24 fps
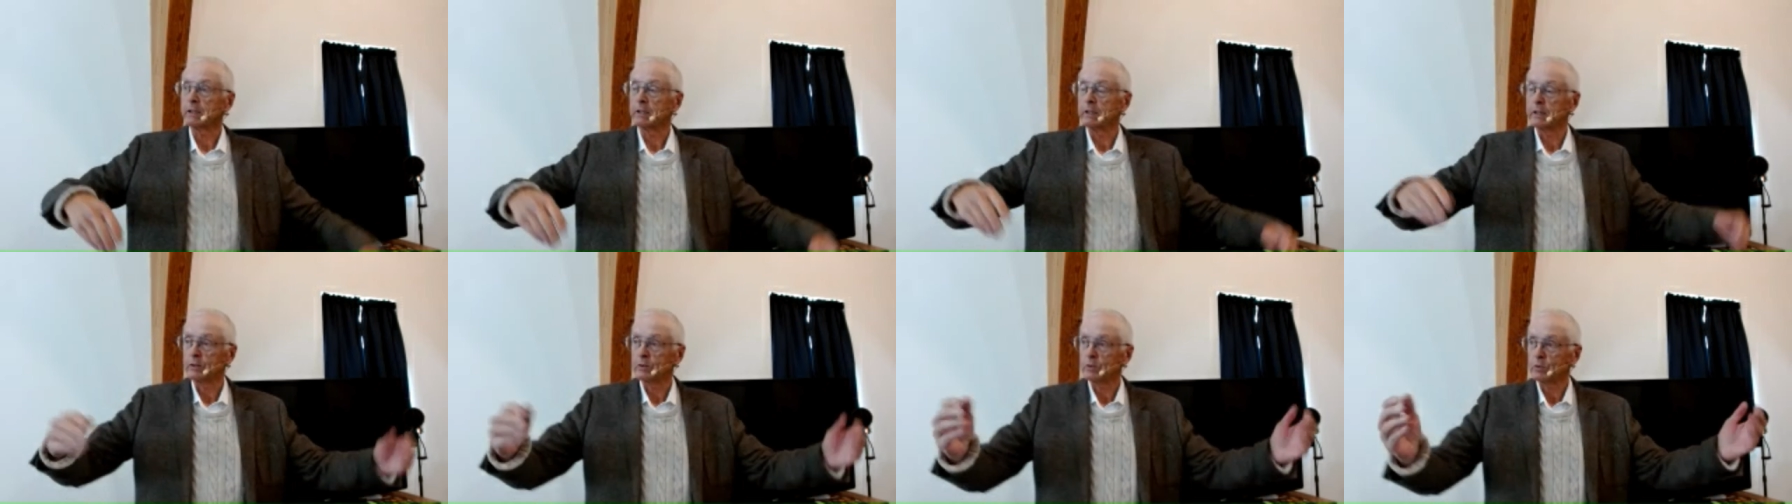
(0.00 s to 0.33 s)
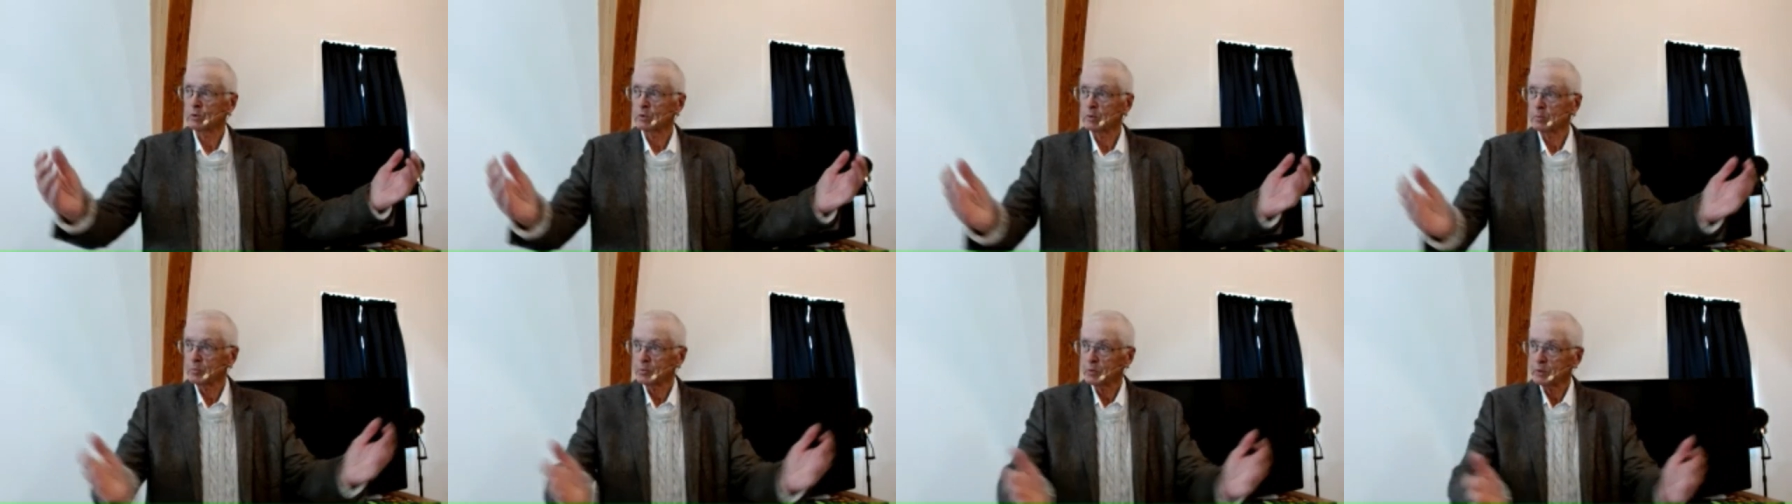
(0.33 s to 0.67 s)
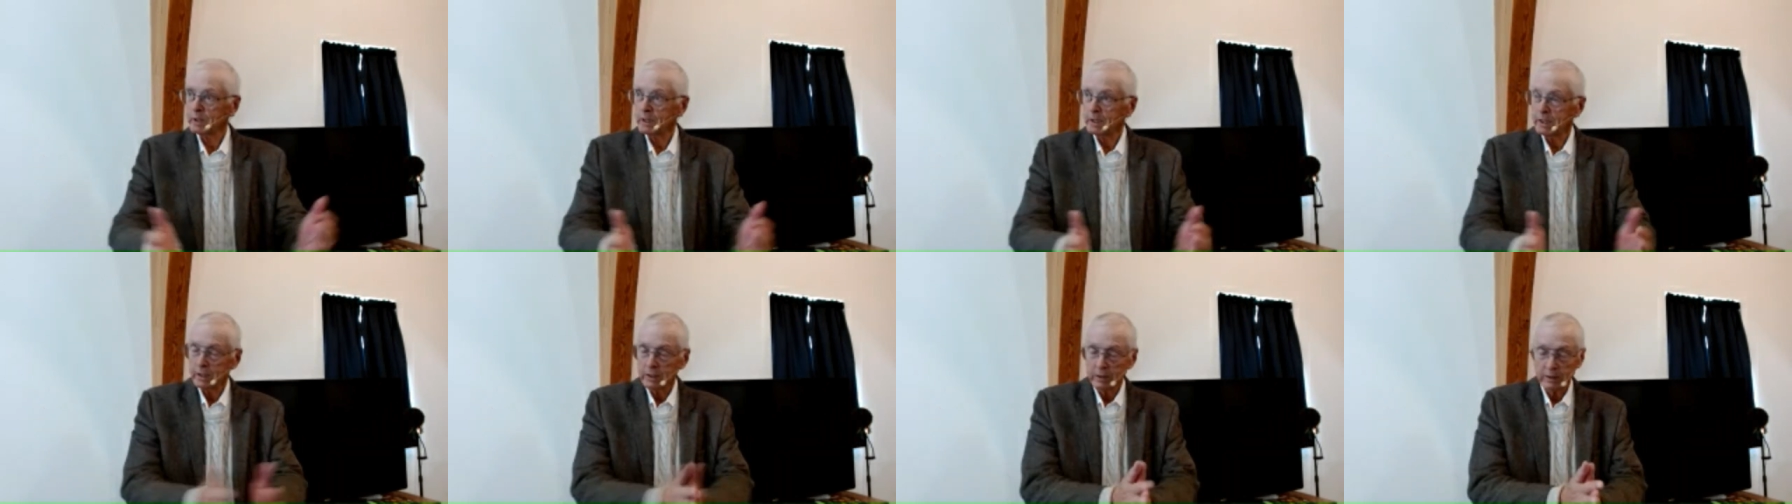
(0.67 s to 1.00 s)

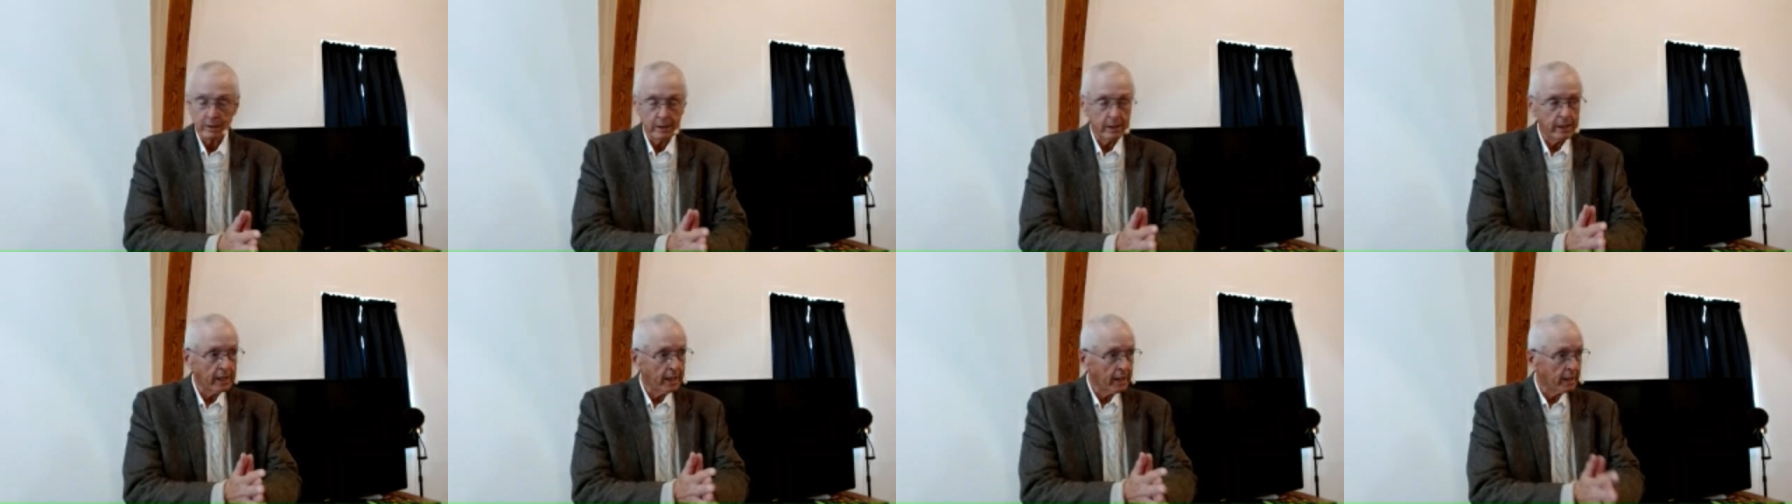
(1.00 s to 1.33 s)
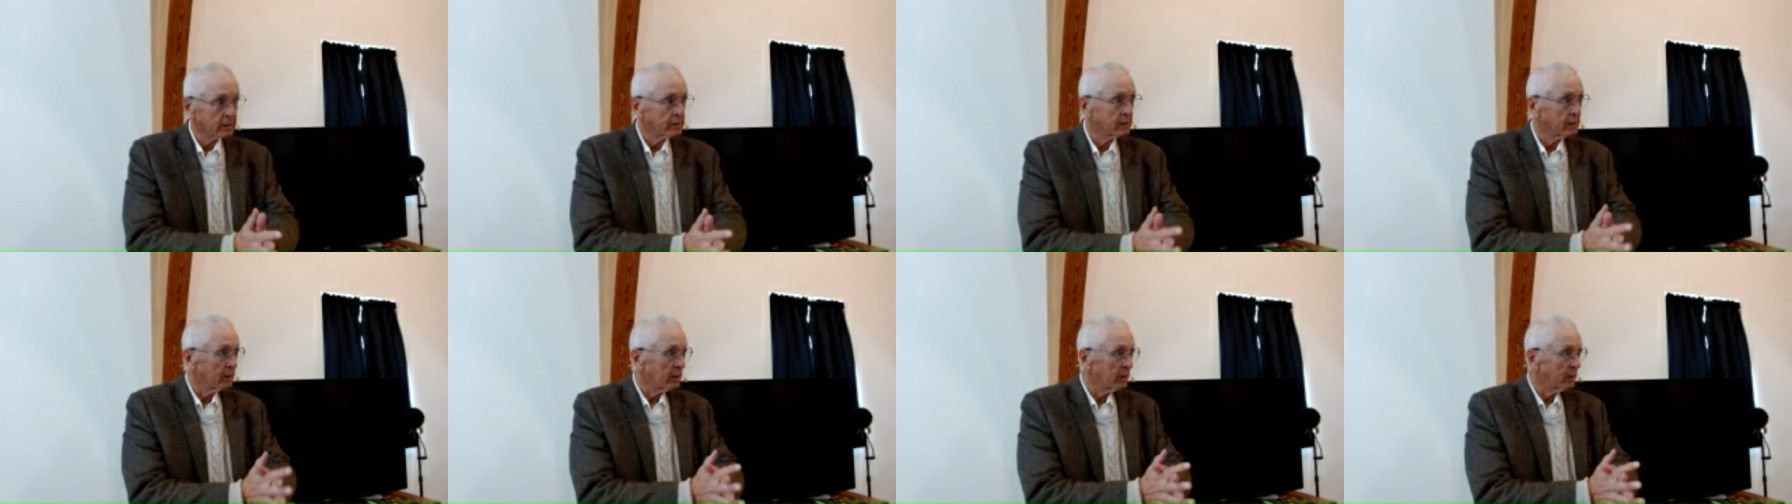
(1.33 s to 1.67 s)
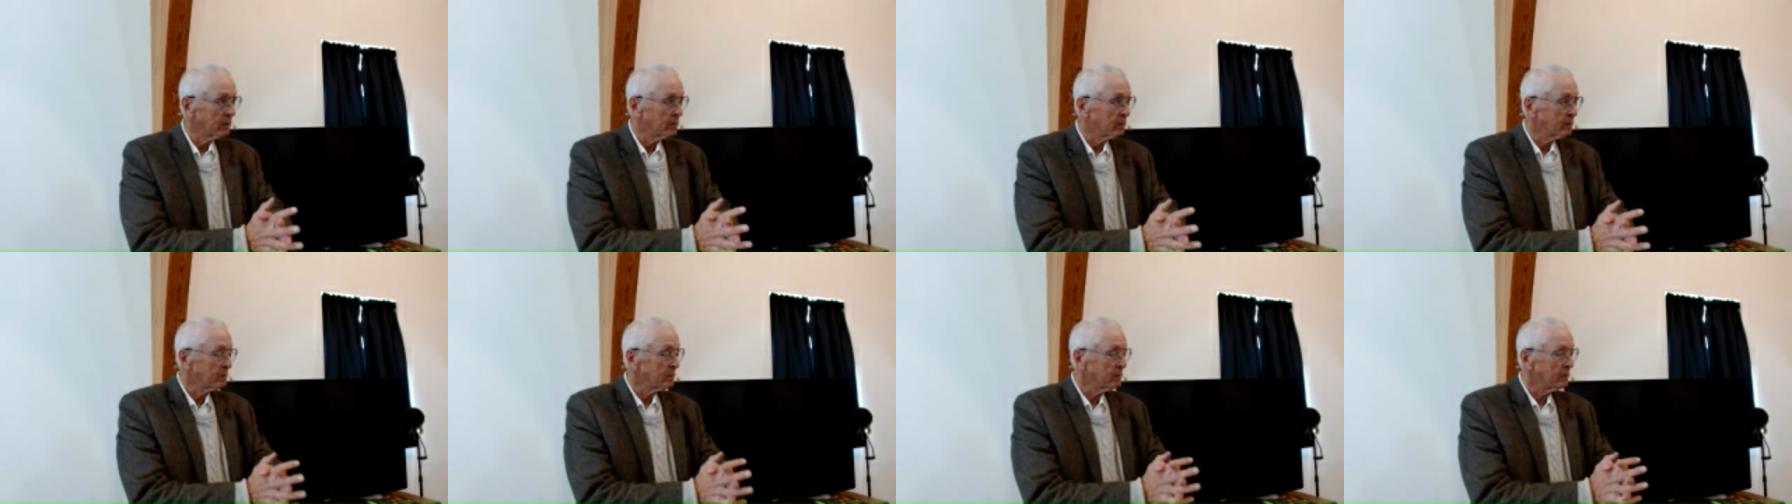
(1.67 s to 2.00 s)
incorporating
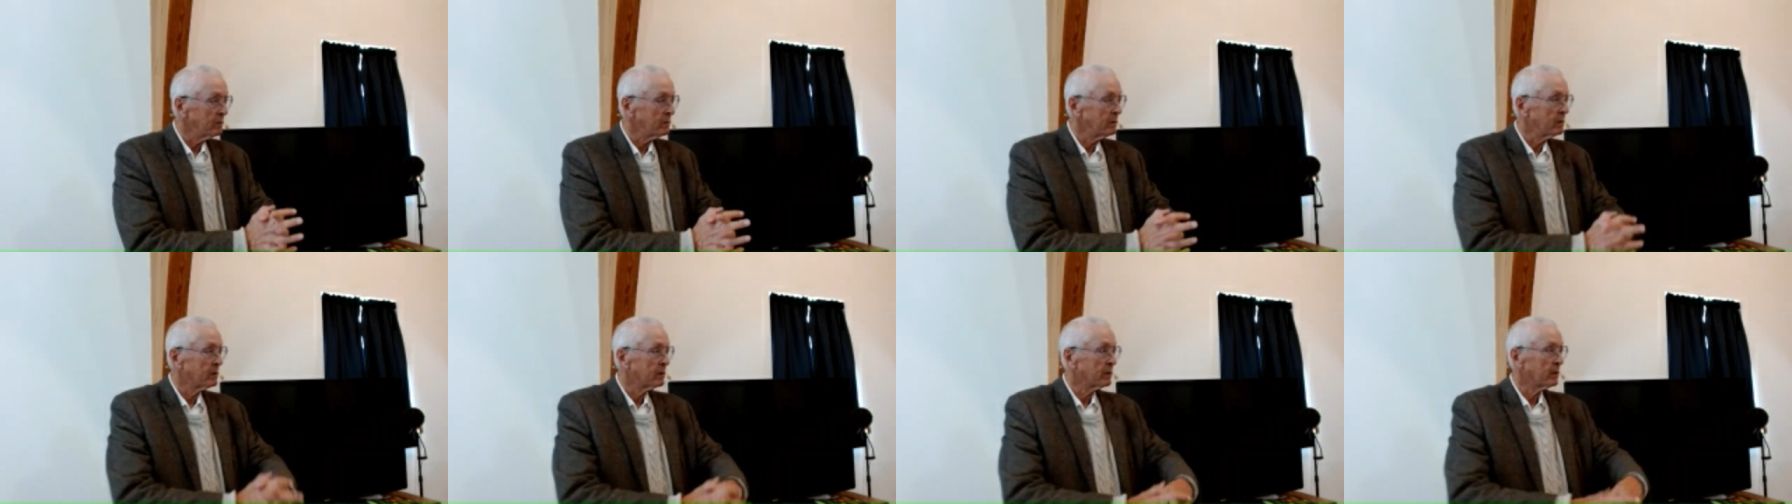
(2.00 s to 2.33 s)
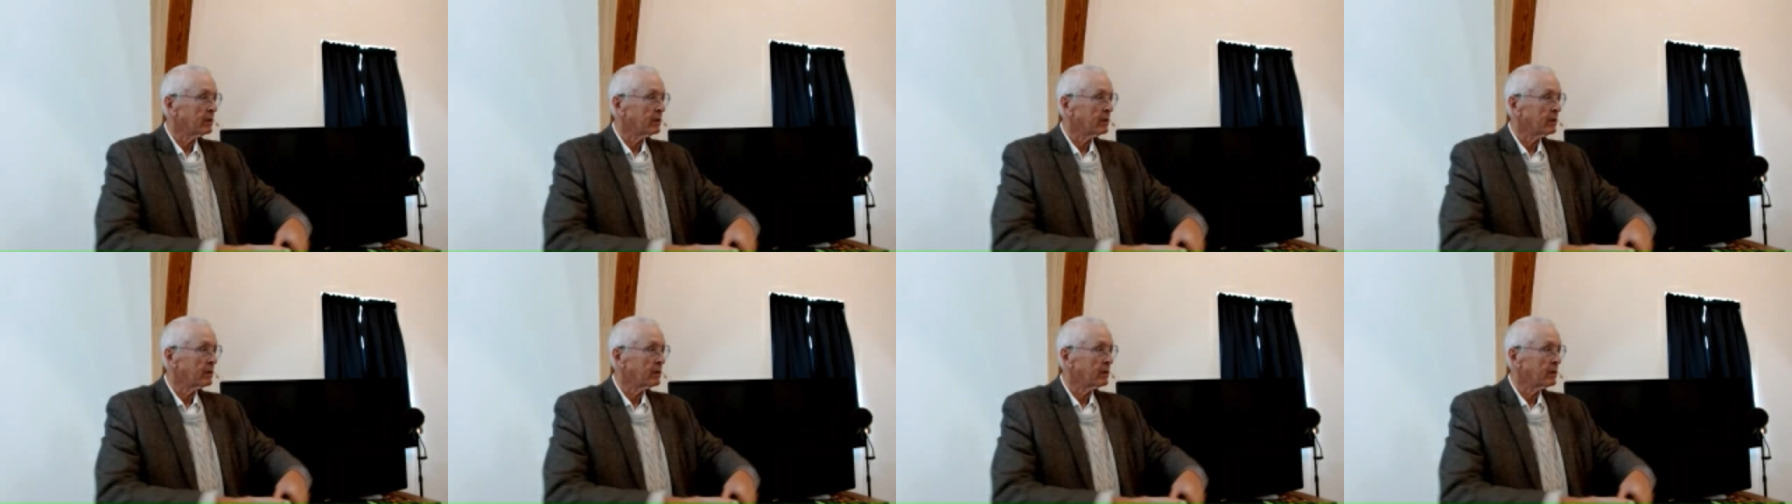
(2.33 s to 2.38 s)
tactile